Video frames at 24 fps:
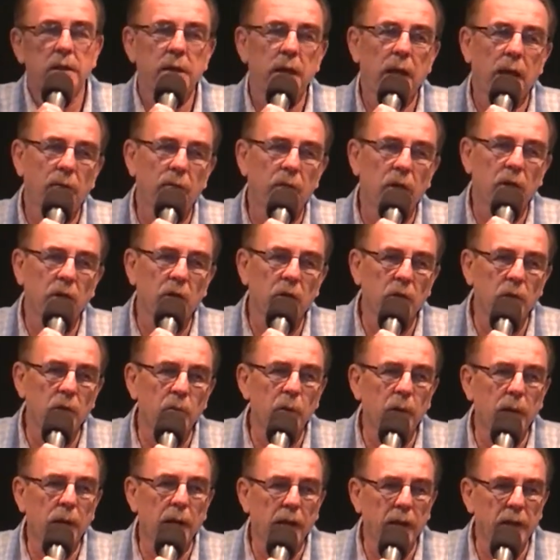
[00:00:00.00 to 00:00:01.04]
to have a
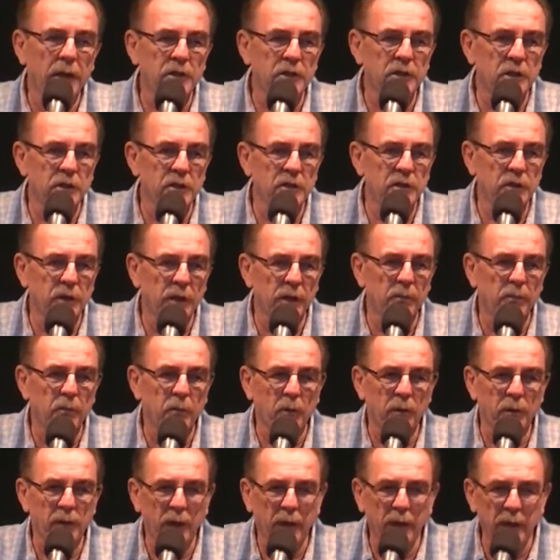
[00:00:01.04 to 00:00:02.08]
good relationship
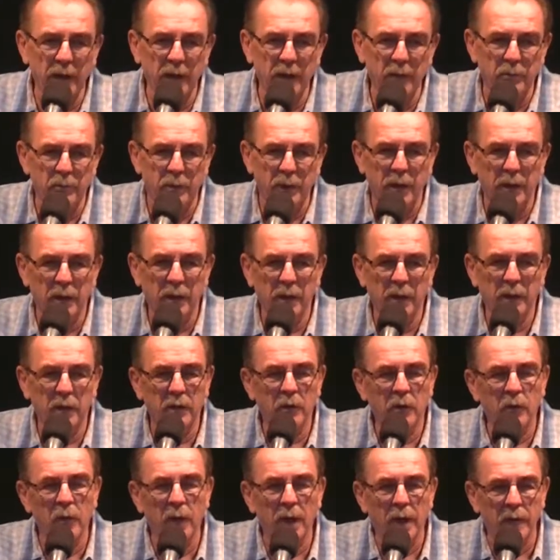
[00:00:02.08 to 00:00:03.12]
with anybody,
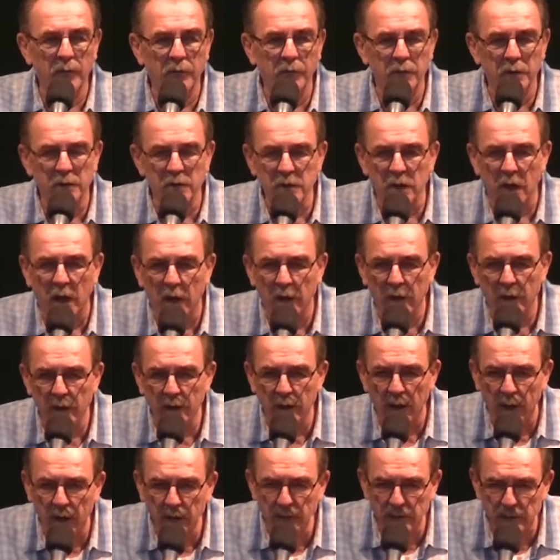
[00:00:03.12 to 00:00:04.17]
you have to talk
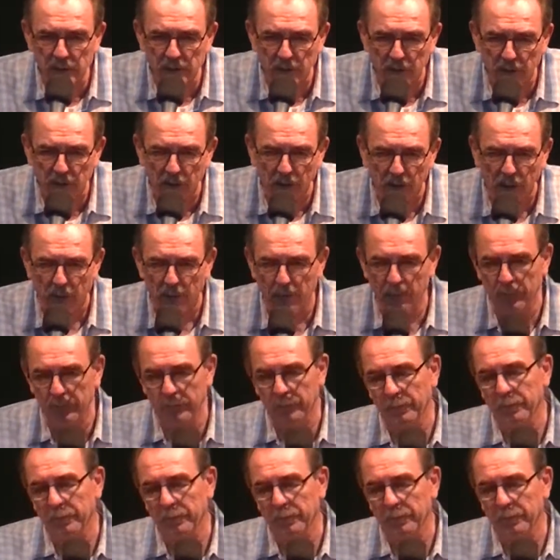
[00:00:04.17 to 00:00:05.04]
nice to them.